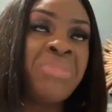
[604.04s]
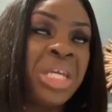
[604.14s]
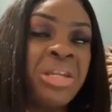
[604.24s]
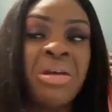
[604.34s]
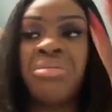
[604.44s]

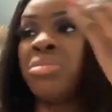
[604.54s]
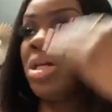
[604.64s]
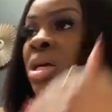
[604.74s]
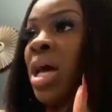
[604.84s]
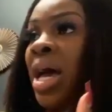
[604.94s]
Smith,
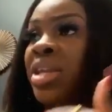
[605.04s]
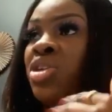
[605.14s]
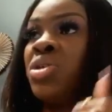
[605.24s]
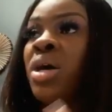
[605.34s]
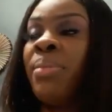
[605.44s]
I
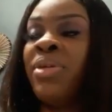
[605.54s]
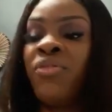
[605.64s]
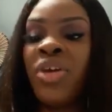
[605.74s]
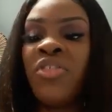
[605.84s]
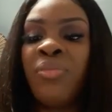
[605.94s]
need you to come in
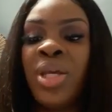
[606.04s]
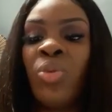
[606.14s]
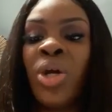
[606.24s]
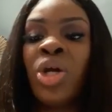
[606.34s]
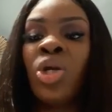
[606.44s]
front of me.
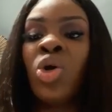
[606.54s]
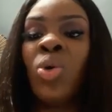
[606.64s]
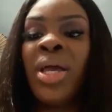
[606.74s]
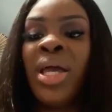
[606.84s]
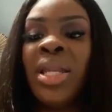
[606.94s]
We're going to
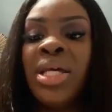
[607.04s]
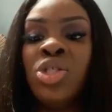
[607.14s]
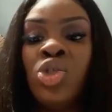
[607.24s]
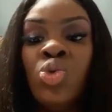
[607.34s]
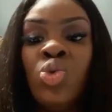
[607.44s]
go ahead
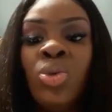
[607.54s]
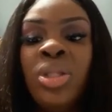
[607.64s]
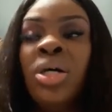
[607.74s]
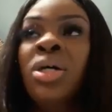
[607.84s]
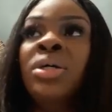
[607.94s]
and do
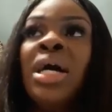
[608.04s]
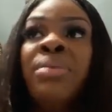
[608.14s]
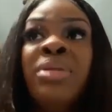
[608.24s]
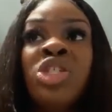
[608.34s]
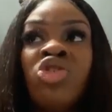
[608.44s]
the
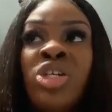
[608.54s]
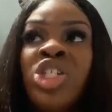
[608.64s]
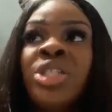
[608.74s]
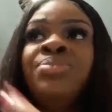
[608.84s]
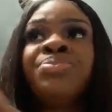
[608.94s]

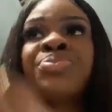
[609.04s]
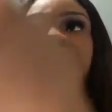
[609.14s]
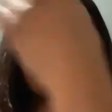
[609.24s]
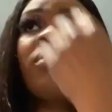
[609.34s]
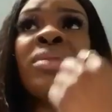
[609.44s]
administration.
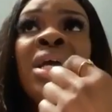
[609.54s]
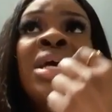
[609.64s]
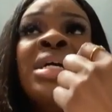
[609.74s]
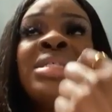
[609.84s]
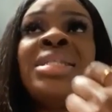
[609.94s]

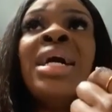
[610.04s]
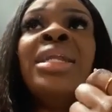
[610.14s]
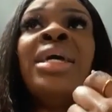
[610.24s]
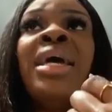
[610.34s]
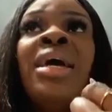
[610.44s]

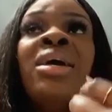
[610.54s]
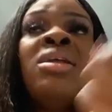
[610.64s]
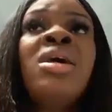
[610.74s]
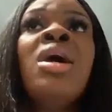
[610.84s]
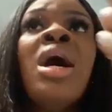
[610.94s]
Stand ahead.